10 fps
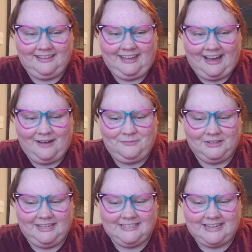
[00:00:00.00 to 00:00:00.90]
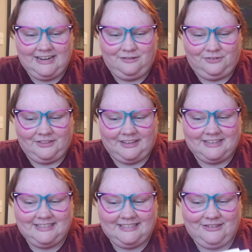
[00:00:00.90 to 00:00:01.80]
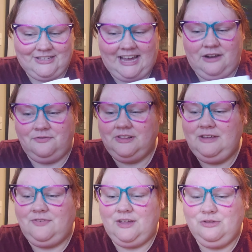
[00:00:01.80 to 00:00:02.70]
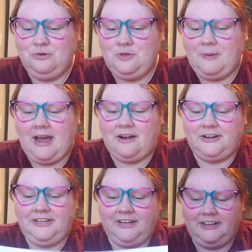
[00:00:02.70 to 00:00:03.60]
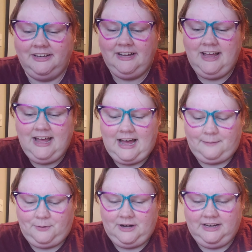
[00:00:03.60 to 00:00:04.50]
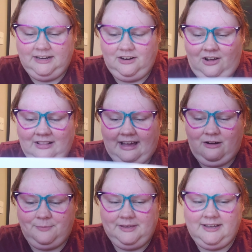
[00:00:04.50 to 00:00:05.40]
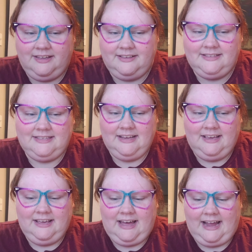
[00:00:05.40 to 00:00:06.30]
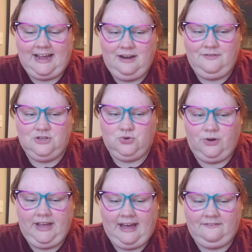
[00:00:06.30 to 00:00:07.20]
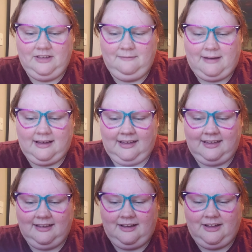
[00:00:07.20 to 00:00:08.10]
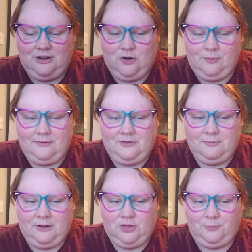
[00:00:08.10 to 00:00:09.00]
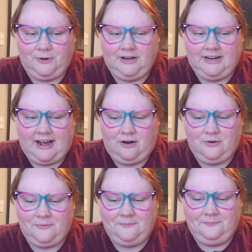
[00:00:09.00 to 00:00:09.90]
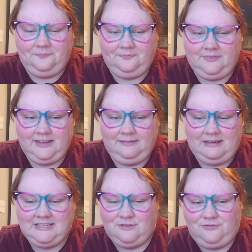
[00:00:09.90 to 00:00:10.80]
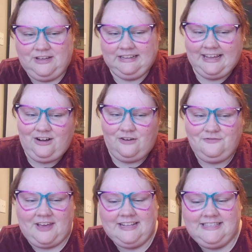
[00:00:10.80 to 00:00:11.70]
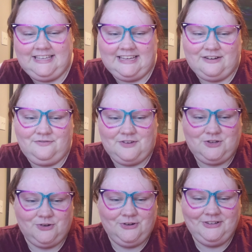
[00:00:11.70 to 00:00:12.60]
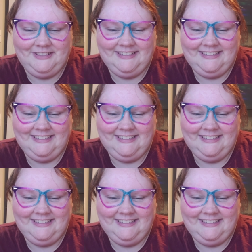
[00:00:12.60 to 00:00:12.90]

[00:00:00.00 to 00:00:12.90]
Yeah, I'm really excited for this. Just kind of leafing through the pattern here. I printed it all out because I kind of enjoy having my Gnome of the Month printed out. It makes it feel like all fancy and official.